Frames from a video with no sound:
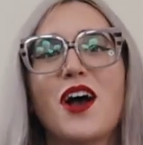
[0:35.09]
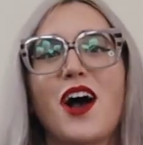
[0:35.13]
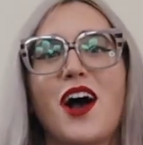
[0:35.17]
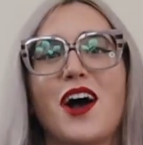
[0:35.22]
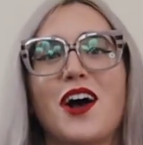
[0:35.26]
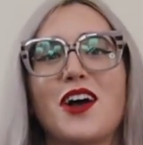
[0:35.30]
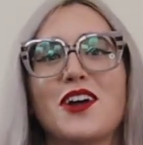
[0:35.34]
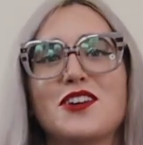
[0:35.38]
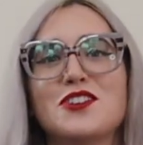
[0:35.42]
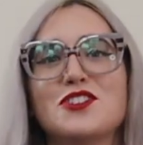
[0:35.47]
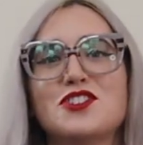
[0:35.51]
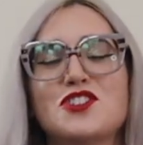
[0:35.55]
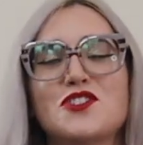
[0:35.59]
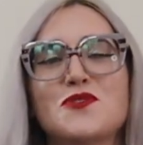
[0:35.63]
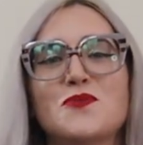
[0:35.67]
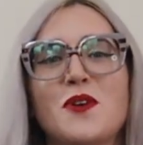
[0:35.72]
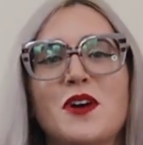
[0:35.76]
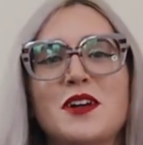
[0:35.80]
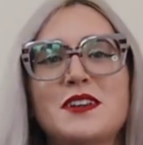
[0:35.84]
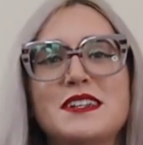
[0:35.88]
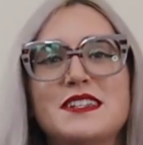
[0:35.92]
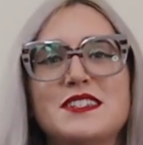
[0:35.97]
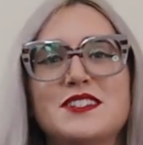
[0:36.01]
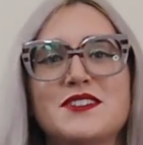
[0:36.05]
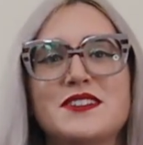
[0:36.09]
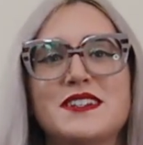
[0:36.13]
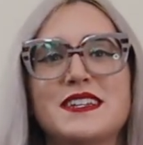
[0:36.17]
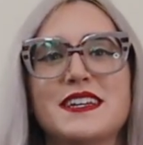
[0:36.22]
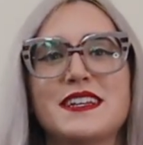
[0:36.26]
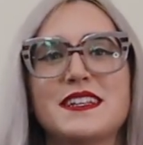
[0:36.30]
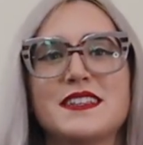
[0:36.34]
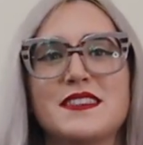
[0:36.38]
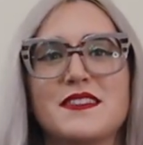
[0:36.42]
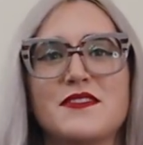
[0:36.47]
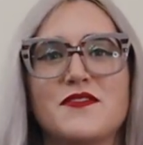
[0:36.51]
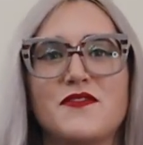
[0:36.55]
because she wanted to
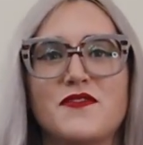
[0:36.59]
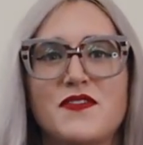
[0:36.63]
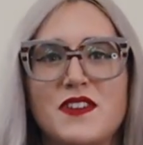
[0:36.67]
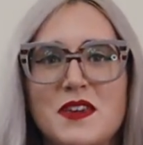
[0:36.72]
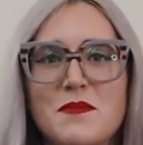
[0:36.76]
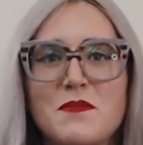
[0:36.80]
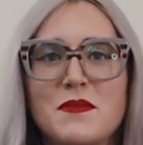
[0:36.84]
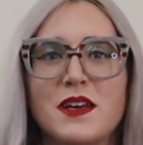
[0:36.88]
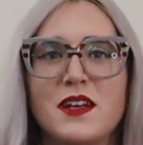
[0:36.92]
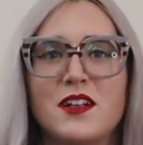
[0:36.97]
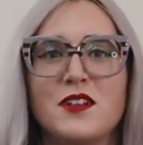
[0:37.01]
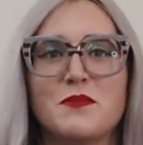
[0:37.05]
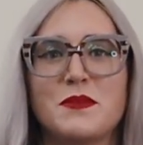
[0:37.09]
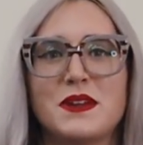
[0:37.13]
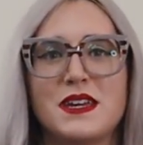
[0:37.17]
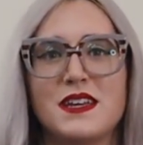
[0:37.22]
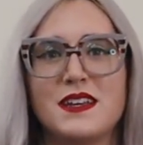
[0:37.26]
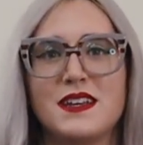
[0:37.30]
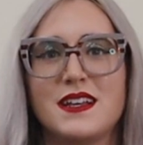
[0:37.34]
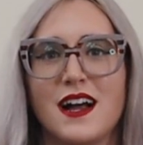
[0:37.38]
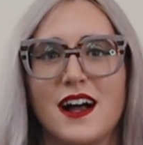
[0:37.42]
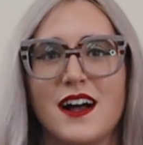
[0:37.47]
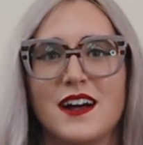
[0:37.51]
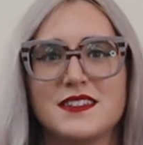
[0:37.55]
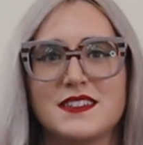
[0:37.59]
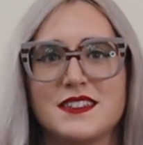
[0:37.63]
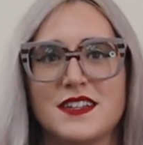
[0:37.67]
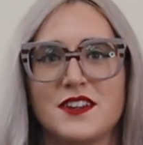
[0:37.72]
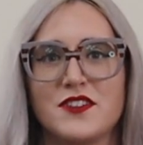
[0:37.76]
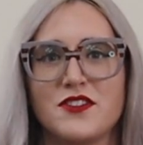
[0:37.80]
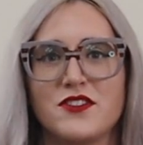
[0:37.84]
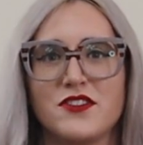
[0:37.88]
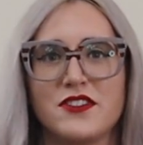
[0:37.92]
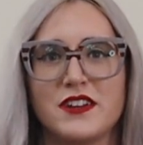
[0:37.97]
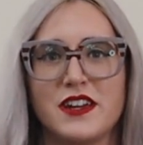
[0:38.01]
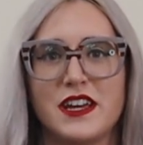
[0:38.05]
get female mead
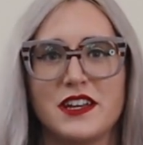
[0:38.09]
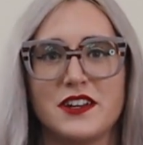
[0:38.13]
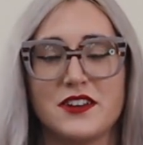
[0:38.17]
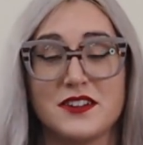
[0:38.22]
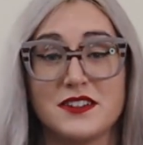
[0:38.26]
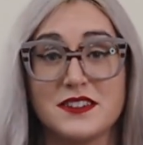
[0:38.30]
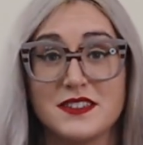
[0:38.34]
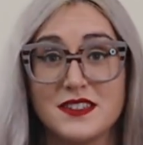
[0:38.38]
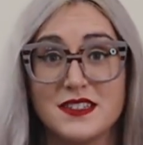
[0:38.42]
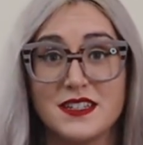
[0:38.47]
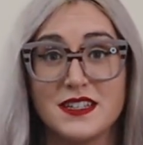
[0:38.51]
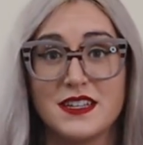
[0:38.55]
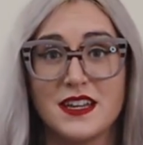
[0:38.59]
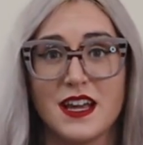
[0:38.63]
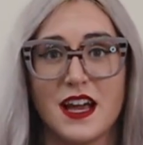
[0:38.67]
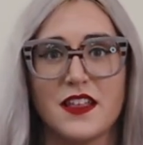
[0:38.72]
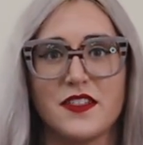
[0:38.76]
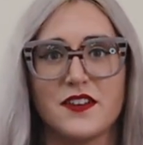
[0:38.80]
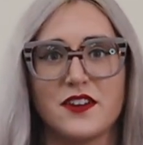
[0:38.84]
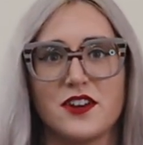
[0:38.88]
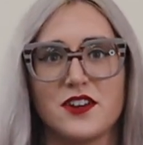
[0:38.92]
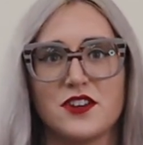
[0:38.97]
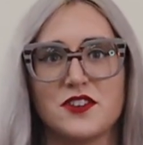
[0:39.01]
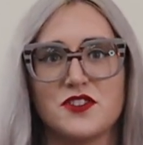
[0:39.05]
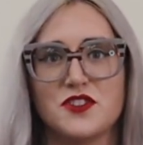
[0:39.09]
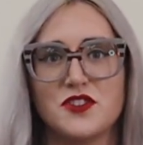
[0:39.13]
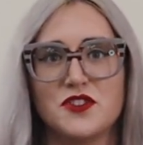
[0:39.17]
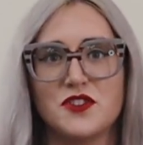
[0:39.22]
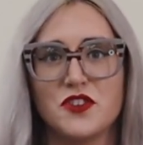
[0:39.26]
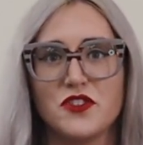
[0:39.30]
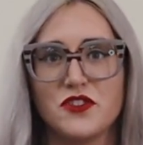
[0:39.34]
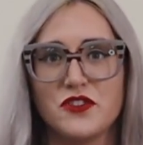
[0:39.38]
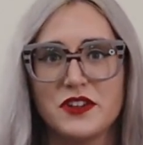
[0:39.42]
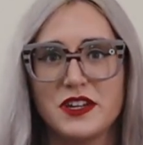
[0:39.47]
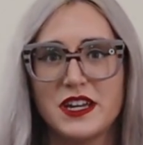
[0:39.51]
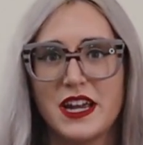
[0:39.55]
content creators together to
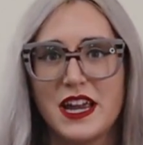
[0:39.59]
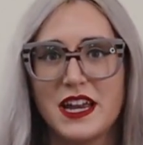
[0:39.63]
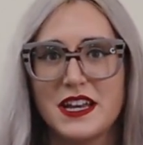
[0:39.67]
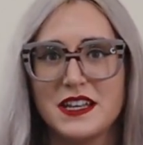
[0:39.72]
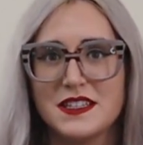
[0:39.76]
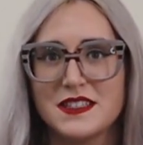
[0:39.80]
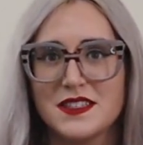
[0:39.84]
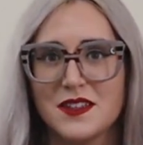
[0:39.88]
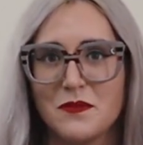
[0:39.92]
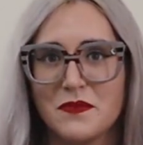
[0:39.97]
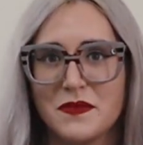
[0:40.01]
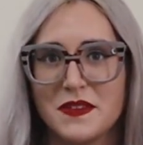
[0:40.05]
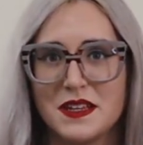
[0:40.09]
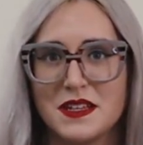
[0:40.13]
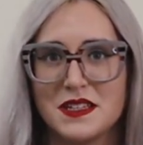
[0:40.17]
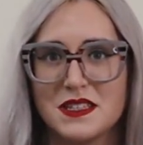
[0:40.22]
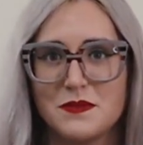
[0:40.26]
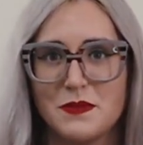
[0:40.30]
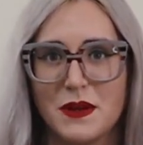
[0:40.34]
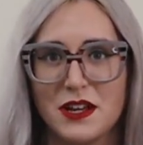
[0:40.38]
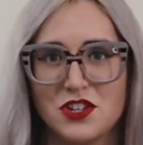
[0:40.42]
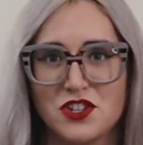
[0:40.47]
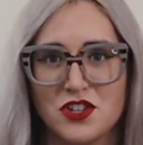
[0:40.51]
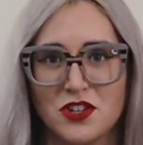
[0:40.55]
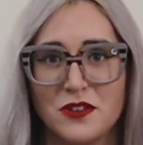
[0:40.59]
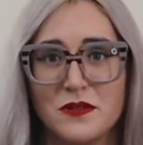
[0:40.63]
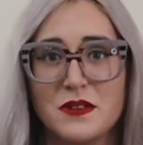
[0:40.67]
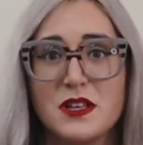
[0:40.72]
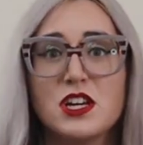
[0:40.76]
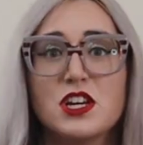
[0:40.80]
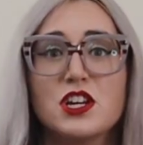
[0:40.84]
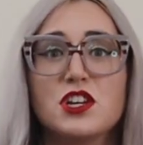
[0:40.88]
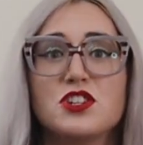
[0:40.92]
create something special.